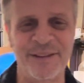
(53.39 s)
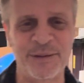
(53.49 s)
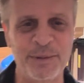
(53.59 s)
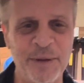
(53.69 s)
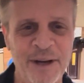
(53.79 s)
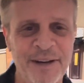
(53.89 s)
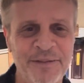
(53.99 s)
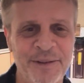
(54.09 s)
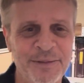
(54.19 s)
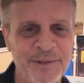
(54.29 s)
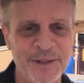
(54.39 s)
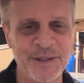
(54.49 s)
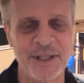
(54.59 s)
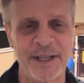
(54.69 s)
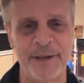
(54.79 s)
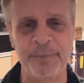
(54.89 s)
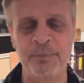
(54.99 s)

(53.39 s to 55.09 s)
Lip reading: threw me off there for a second.